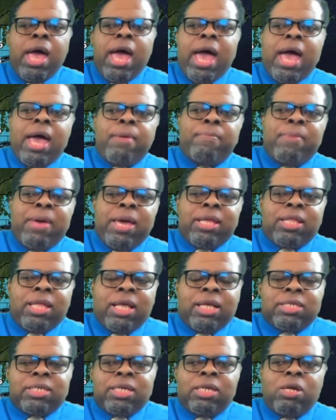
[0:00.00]
and make
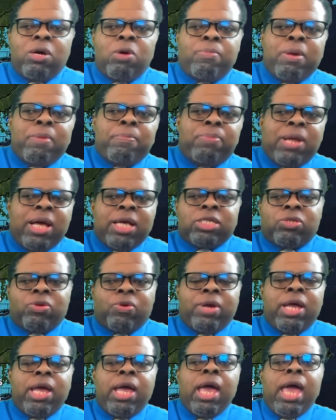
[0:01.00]
things a little bit
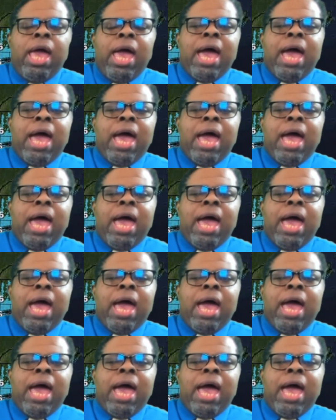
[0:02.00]
blustery